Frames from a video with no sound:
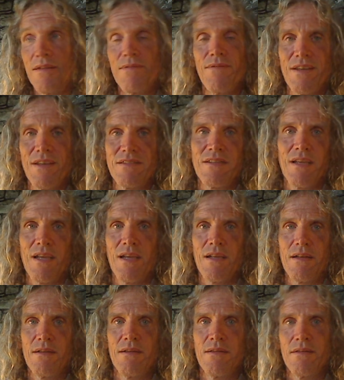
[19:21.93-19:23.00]

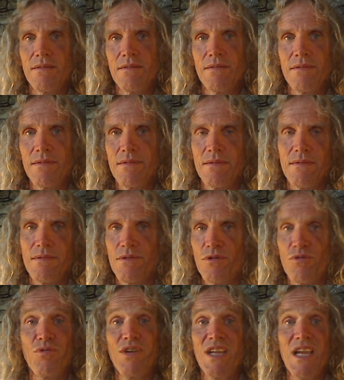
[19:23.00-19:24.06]
investigate
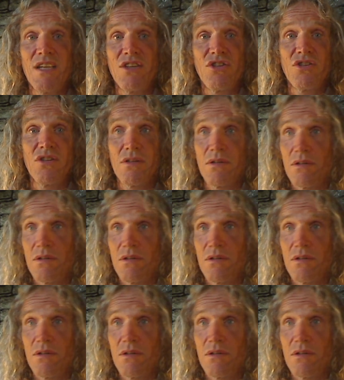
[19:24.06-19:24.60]
creation.